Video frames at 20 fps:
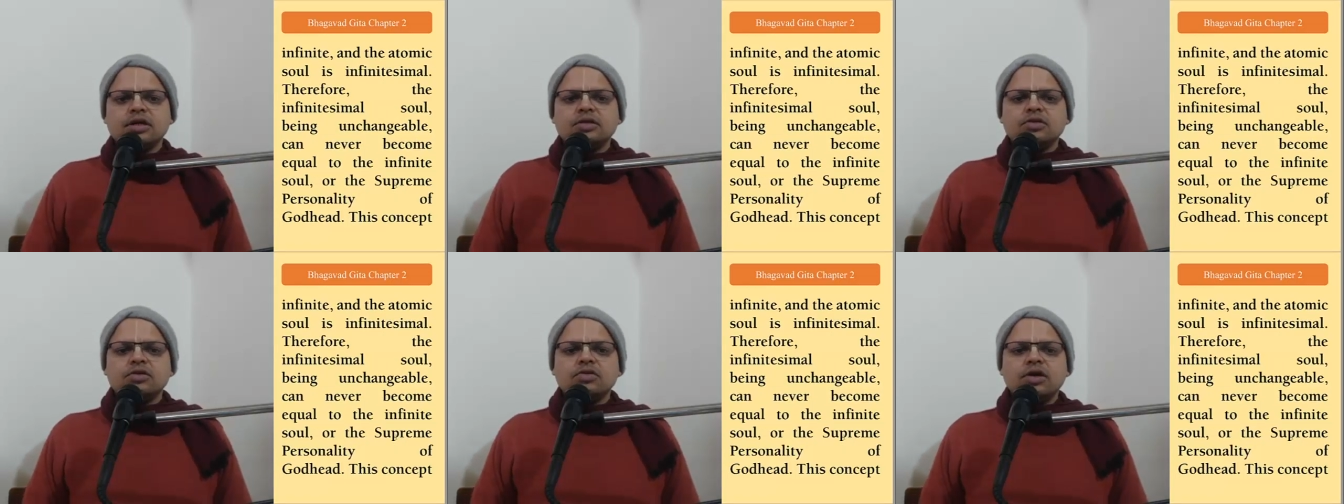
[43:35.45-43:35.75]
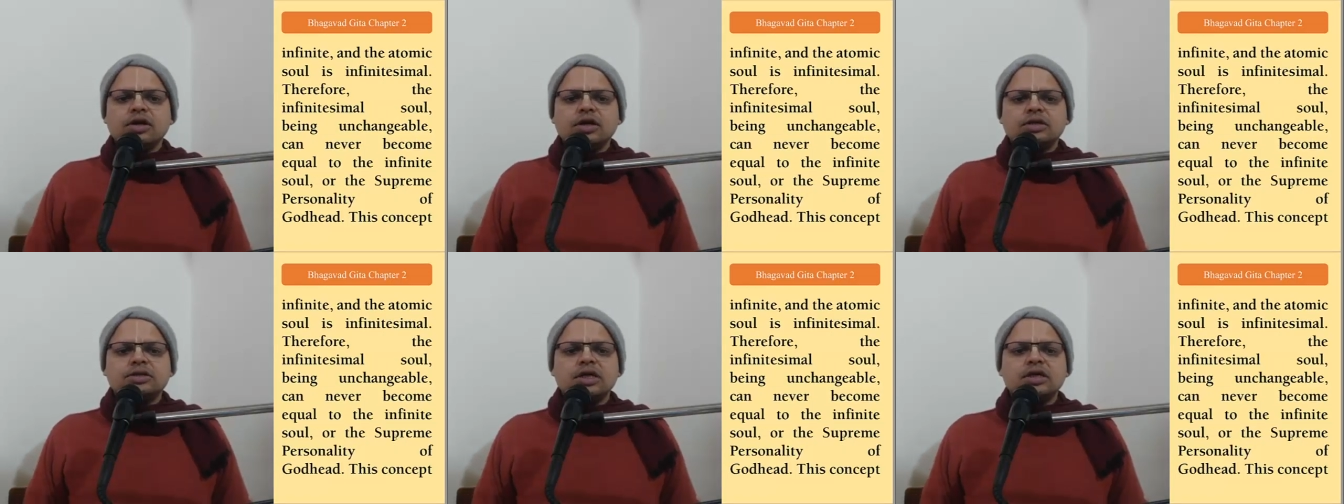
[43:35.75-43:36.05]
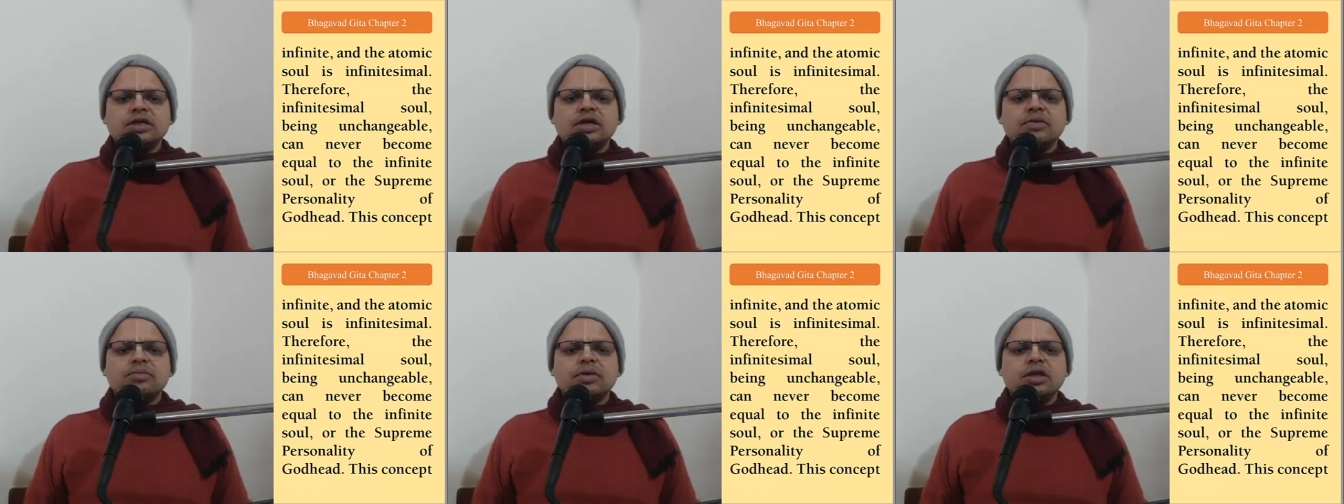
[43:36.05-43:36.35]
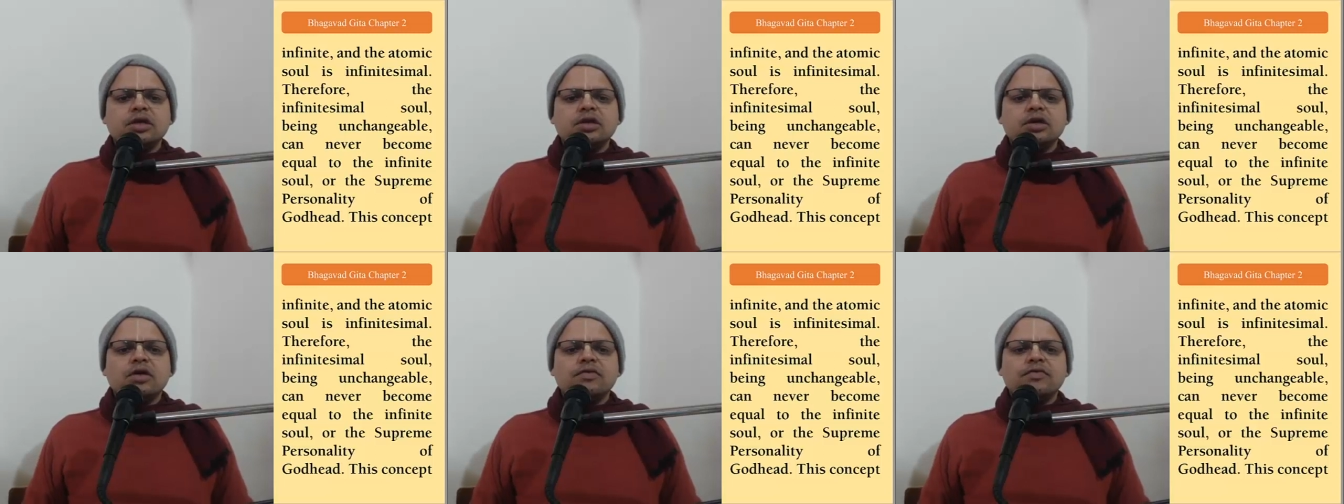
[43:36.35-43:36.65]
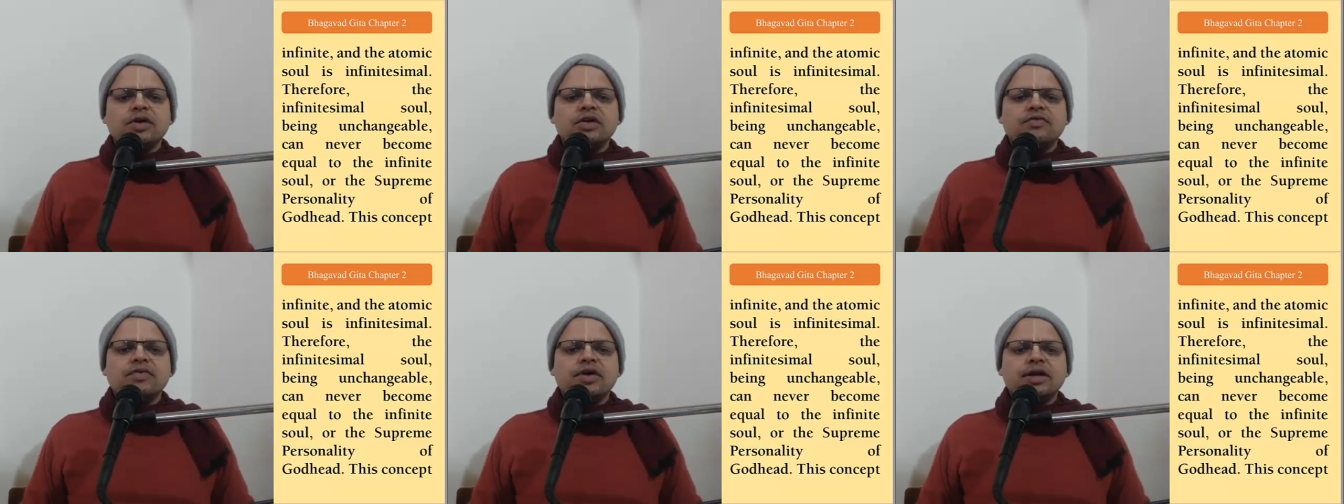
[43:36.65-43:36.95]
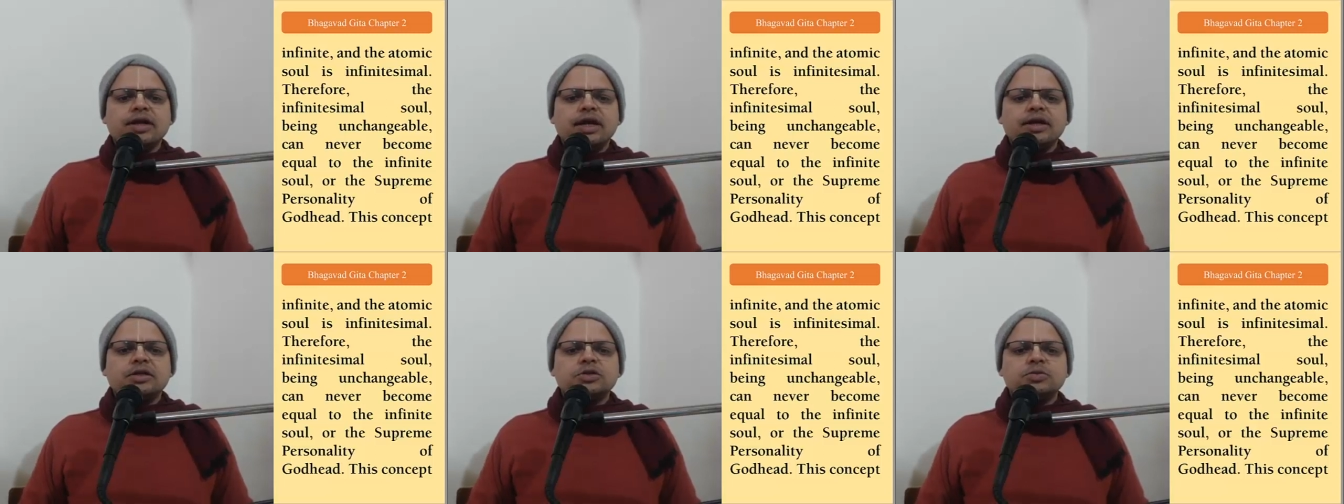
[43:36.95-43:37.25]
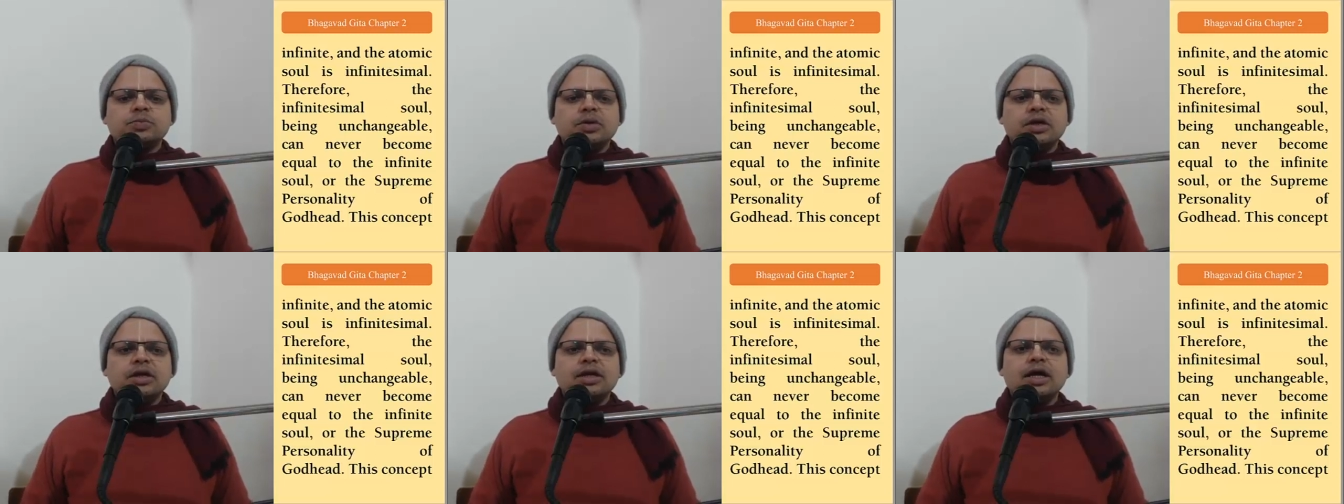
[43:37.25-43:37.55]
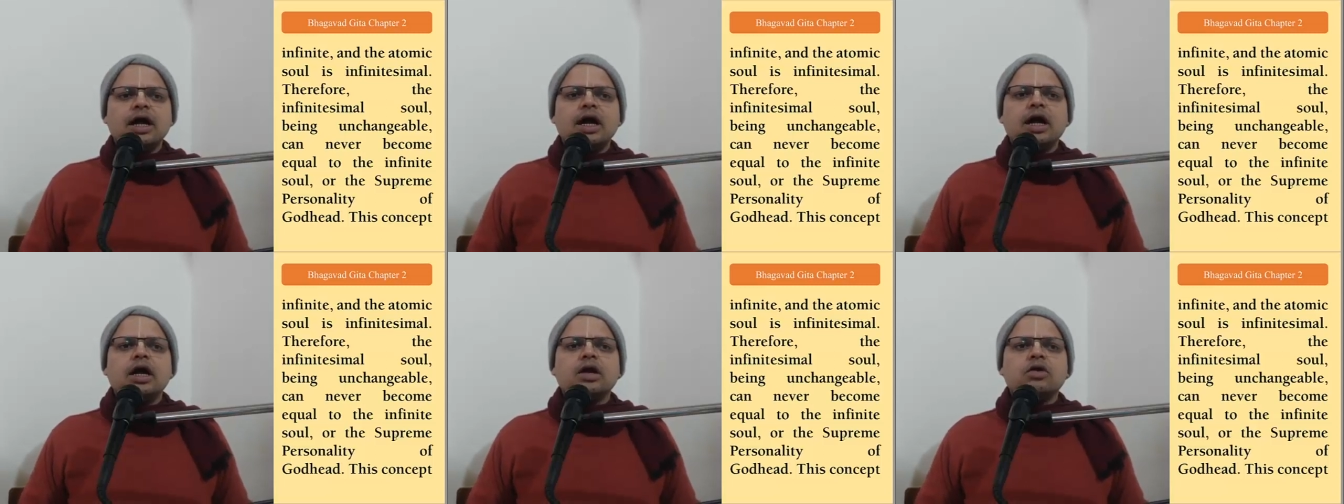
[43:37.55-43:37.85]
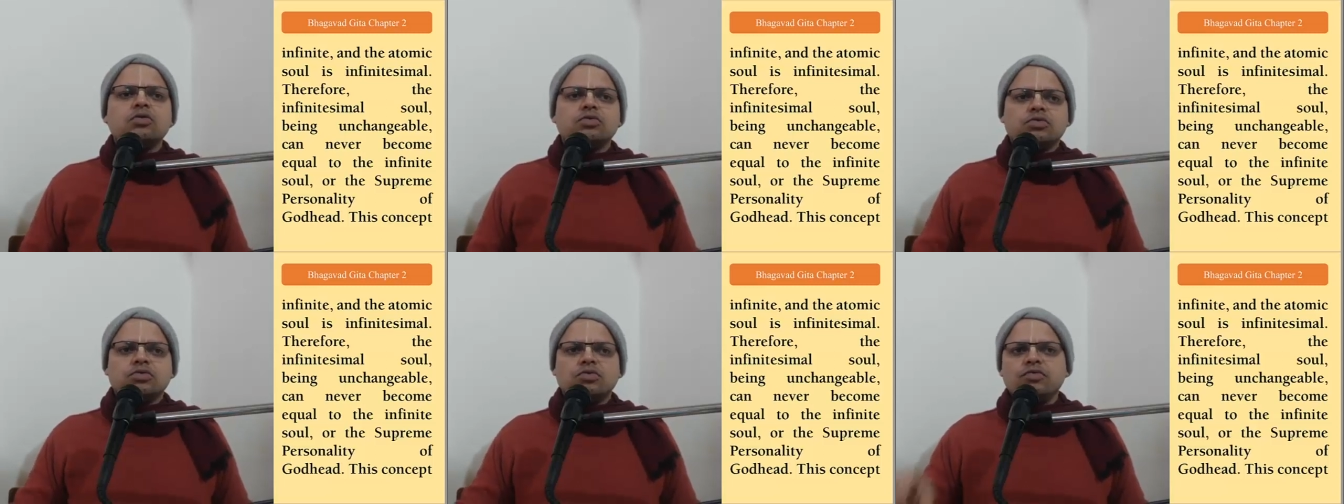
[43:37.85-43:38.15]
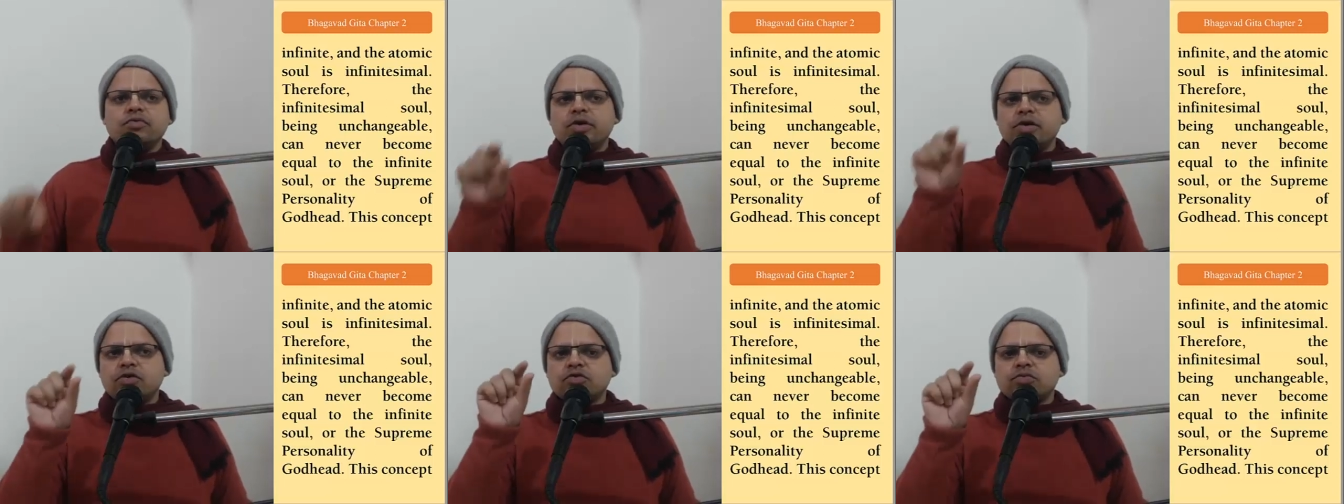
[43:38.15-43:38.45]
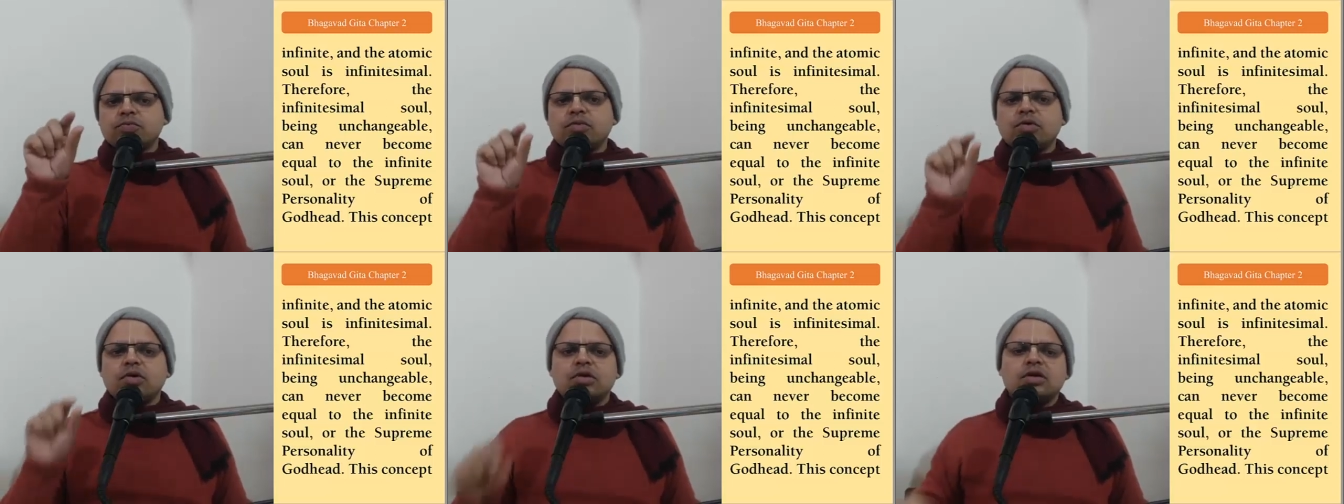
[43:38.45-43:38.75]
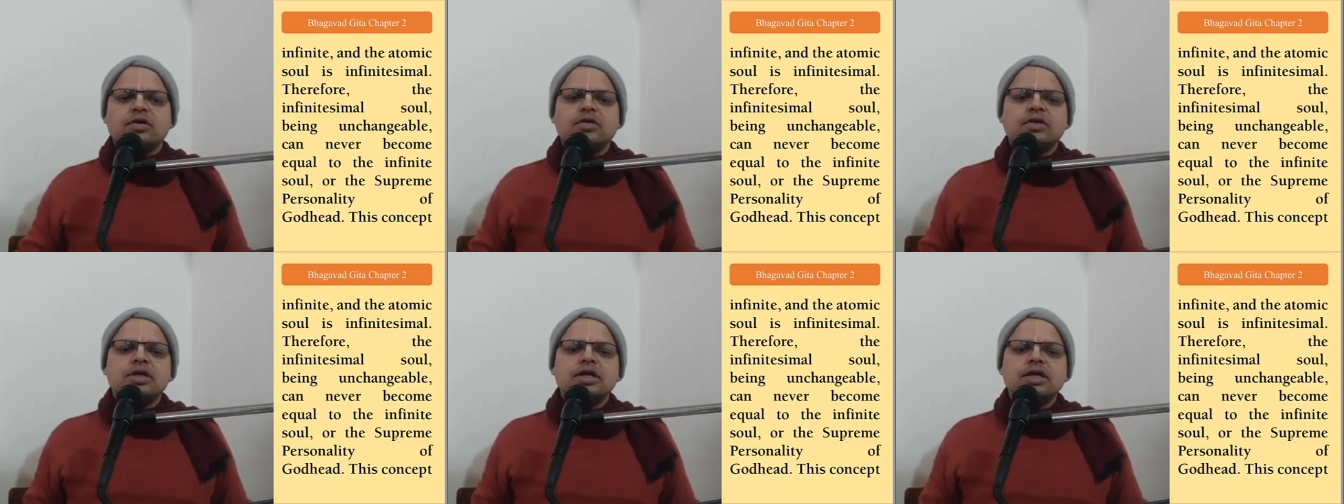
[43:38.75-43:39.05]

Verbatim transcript: Do you understand the meaning of infinitesimal? Anu, very small.